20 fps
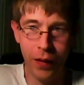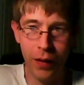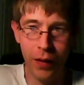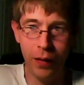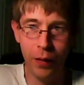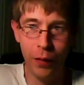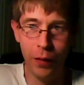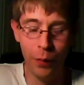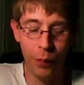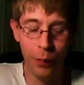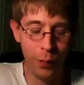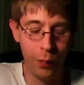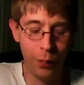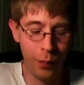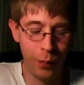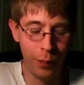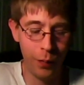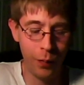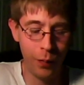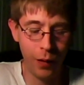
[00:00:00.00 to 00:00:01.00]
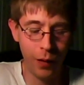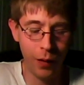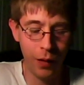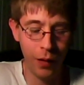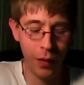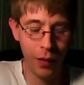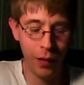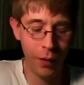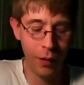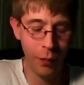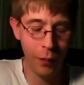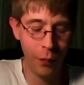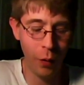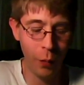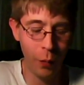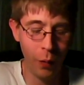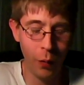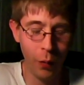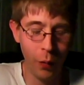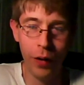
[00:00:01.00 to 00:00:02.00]
did a little
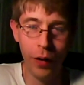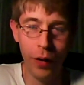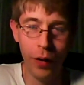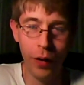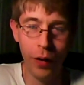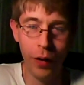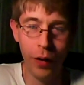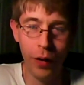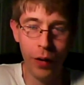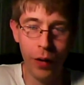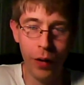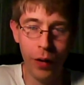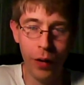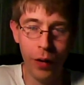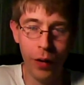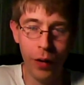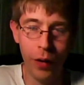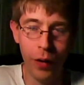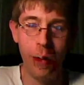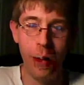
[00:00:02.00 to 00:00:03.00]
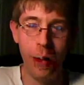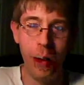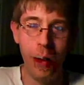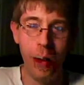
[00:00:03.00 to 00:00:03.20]
informal research on